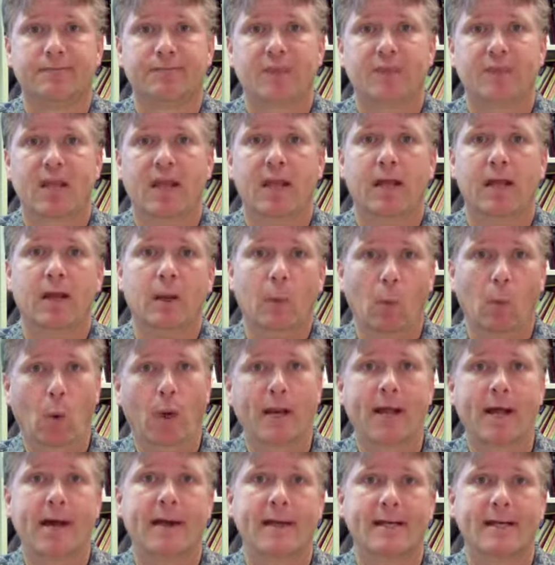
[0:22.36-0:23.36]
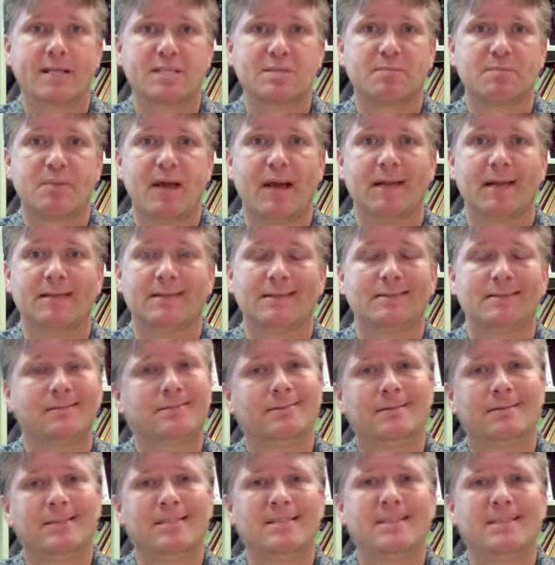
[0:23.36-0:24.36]
and what I expect, and
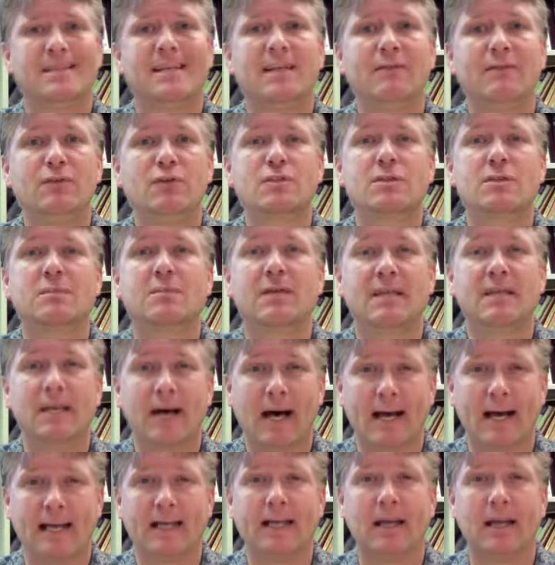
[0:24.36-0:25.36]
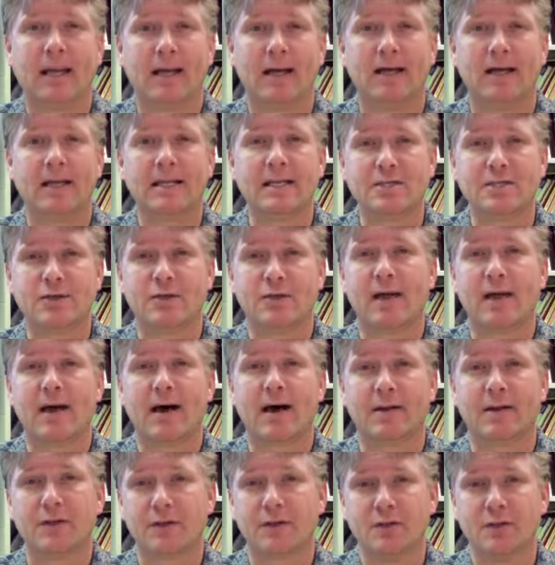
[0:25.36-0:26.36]
just to give you some guidelines on how to
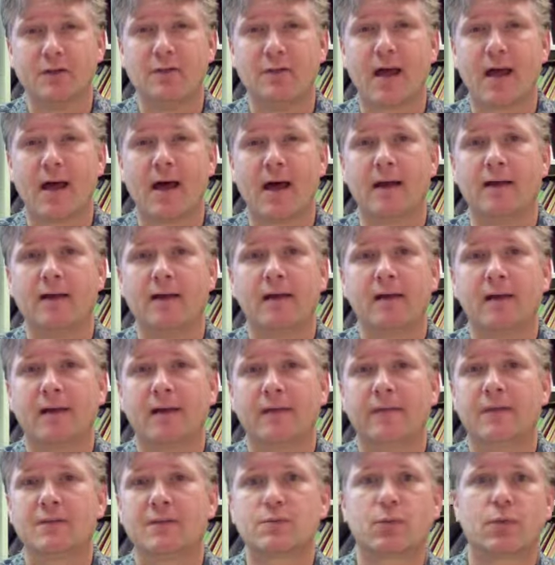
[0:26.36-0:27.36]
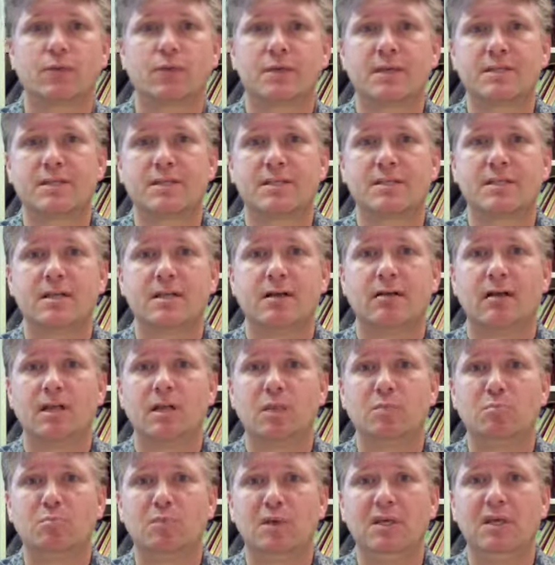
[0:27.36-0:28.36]
do that. This won't necessarily
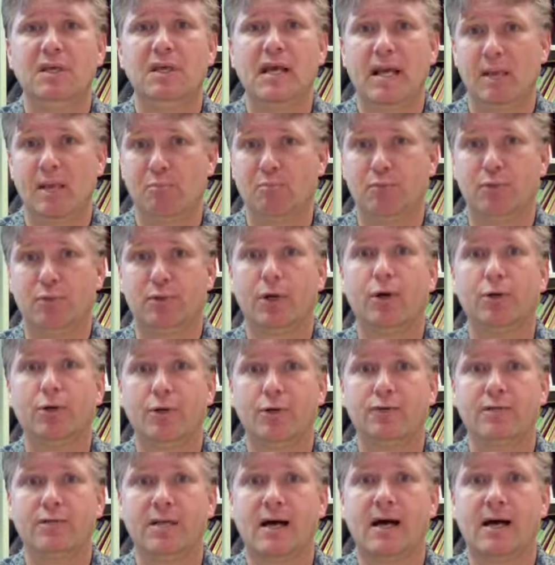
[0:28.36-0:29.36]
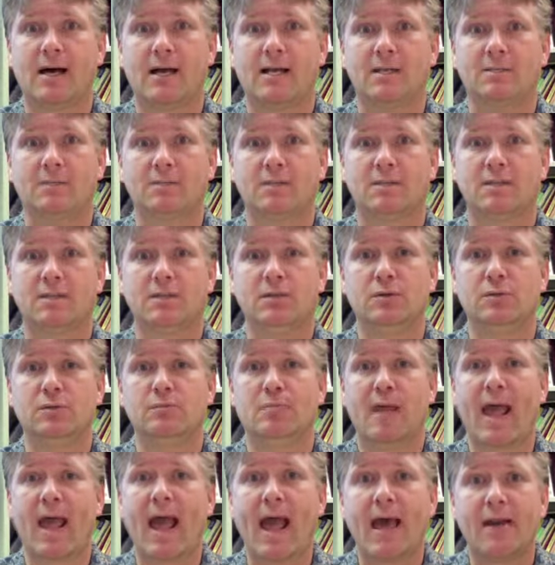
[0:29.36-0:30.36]
be a prototype to
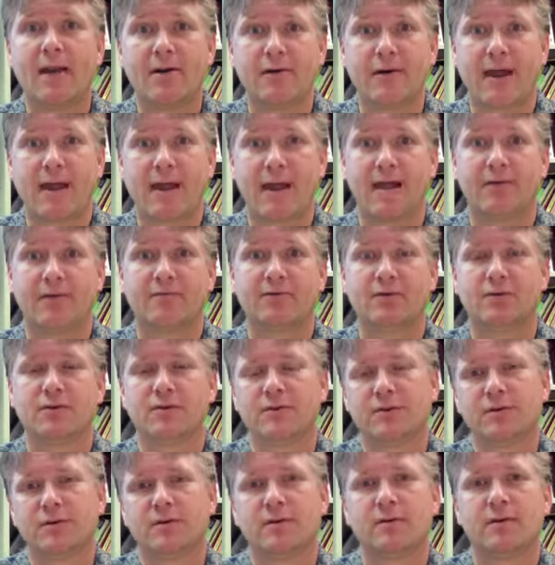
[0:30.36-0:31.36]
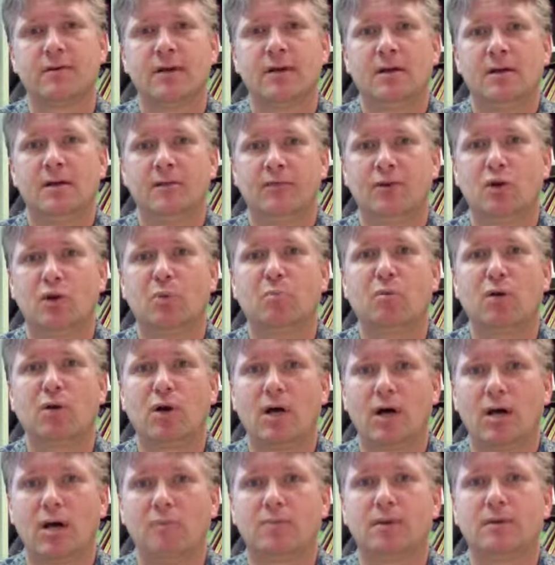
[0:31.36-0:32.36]
pattern after. There are
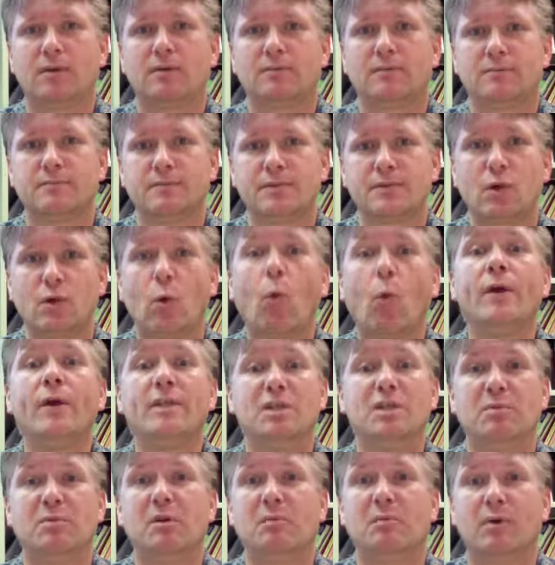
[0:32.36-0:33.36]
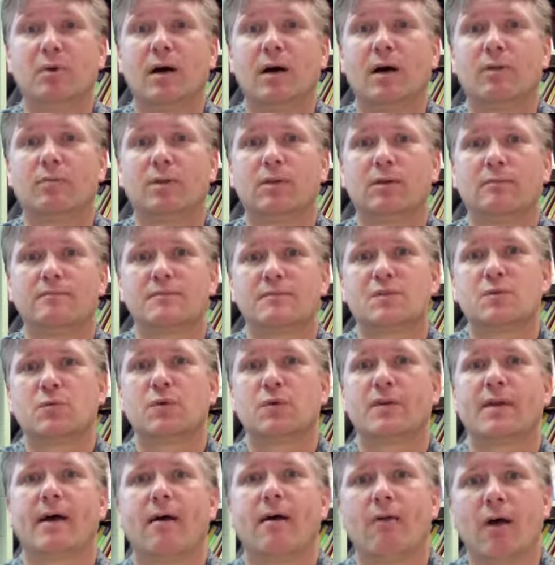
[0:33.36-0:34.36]
problems, going to be problems with
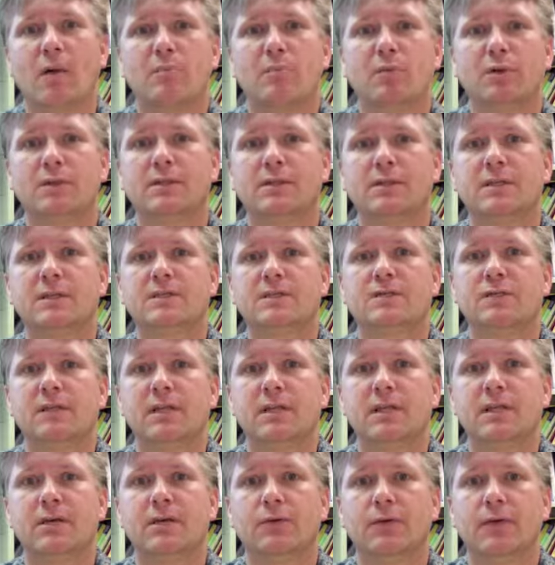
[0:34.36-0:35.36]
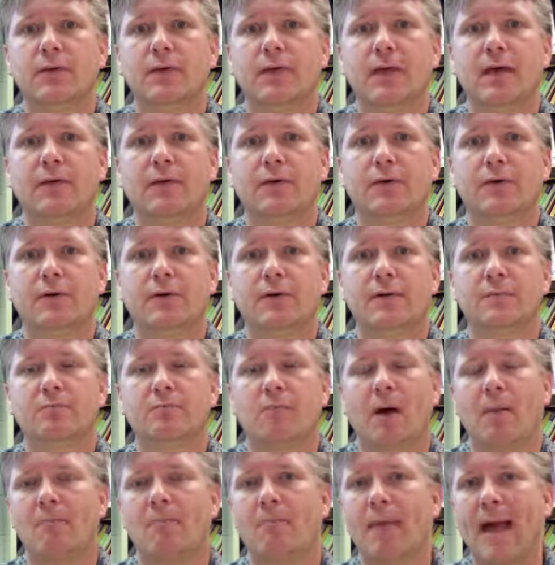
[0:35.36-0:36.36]
how I put this video together and my
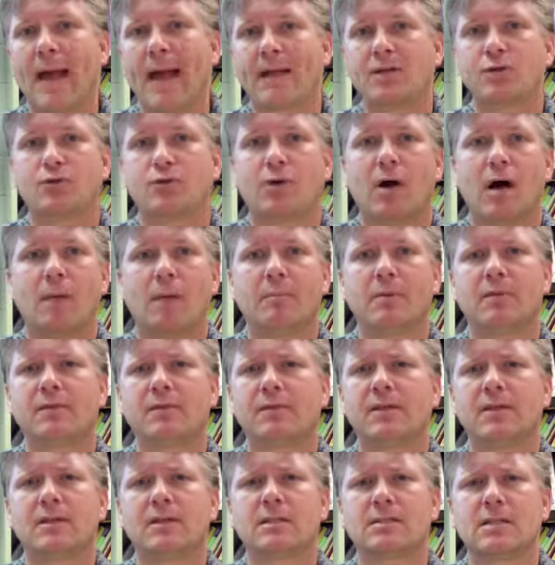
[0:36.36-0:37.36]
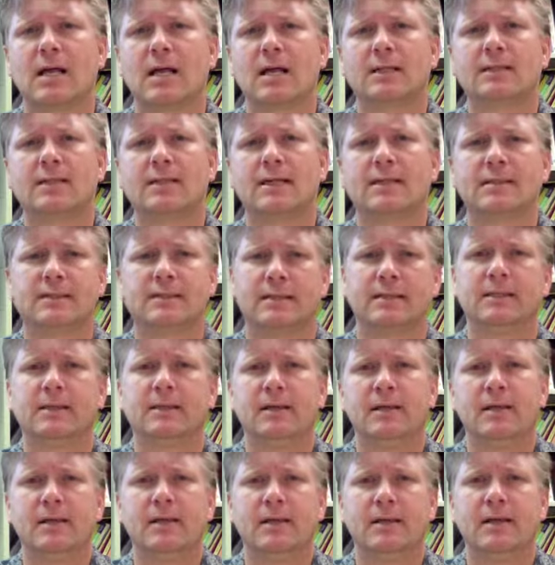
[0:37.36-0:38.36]
backdrop and things like that, that
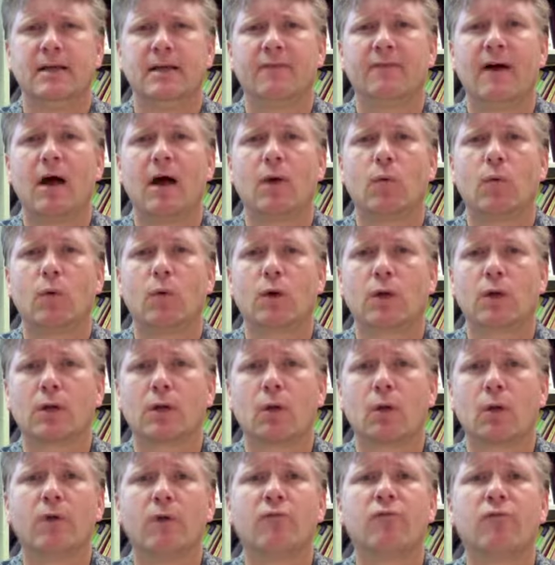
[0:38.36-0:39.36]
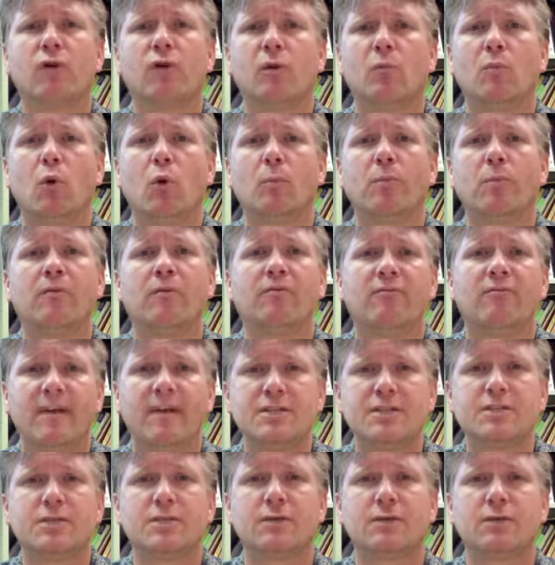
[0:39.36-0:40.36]
if I were going for a more
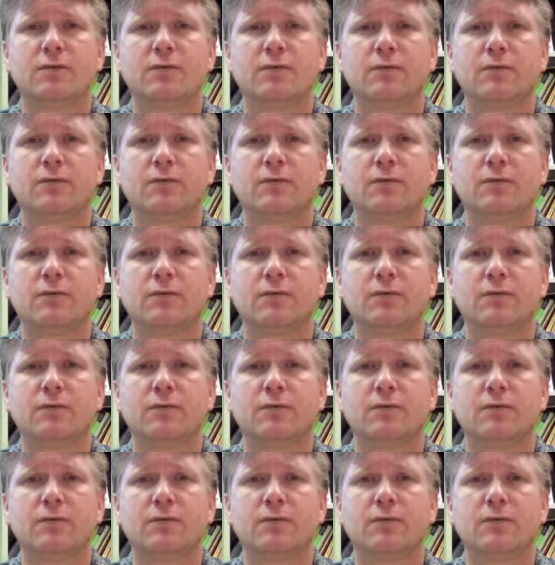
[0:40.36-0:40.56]
professional